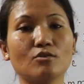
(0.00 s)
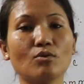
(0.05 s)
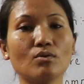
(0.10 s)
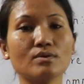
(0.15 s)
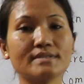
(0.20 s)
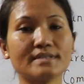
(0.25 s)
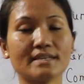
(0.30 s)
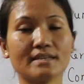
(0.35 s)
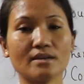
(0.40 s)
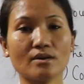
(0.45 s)

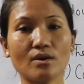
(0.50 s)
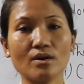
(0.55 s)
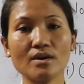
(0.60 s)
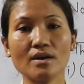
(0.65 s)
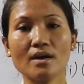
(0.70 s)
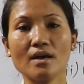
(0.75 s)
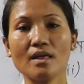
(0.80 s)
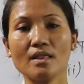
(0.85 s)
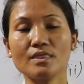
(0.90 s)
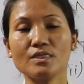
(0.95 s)
those in your
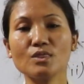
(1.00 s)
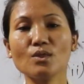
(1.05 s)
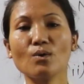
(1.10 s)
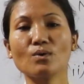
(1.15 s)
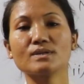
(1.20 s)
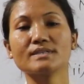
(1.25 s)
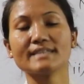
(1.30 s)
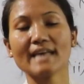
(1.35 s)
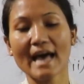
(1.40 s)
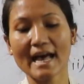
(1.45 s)

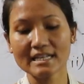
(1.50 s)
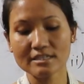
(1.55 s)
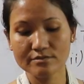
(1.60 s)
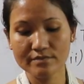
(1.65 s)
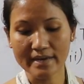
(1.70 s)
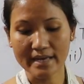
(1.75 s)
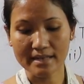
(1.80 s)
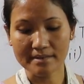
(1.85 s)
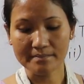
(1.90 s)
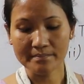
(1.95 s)
notes as
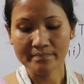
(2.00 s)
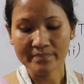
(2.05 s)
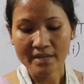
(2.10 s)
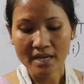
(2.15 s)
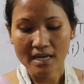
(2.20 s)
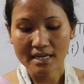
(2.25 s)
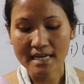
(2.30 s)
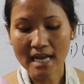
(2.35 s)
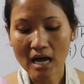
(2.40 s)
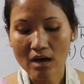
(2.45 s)
well.
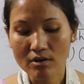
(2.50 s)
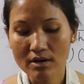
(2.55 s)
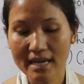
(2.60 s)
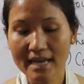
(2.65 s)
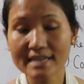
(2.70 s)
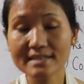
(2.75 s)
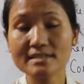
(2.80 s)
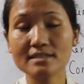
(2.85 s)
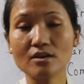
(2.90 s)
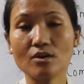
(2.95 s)
Now
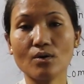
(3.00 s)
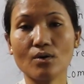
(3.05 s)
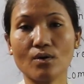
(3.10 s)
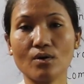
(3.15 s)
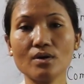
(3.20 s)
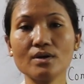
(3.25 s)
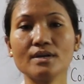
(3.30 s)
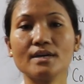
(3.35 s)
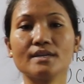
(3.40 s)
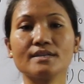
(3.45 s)
let's
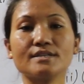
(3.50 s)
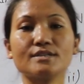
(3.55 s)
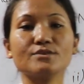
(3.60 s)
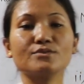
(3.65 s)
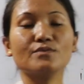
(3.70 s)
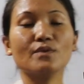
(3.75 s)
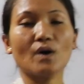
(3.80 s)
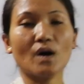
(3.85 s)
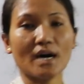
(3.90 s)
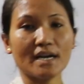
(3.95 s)
go
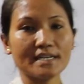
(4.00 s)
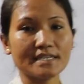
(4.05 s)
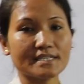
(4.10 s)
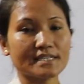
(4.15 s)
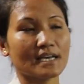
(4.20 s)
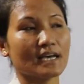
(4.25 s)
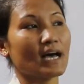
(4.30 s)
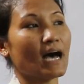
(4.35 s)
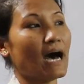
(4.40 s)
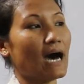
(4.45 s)

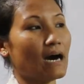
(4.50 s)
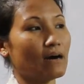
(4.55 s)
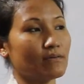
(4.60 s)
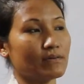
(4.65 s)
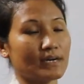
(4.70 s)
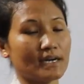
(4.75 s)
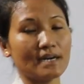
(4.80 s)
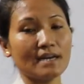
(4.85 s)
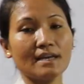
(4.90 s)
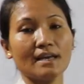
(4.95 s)
towards
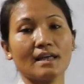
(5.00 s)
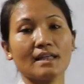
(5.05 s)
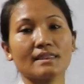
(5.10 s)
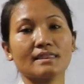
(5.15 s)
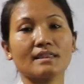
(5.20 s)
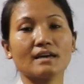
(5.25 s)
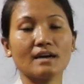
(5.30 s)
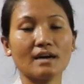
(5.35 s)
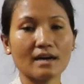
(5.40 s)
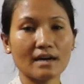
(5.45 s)
our
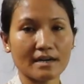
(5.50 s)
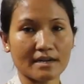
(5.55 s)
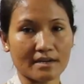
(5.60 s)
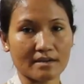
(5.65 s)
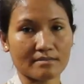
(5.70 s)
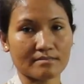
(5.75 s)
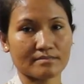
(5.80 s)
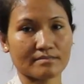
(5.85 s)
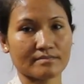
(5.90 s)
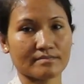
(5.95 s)
third
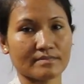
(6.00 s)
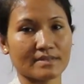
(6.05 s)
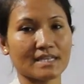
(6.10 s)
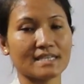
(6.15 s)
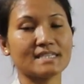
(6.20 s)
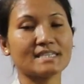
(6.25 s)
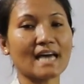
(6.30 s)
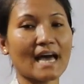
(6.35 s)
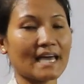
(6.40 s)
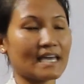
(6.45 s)

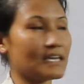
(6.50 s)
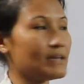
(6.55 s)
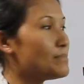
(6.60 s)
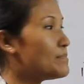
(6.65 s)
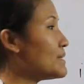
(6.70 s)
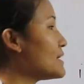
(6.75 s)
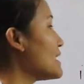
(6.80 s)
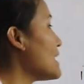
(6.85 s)
type,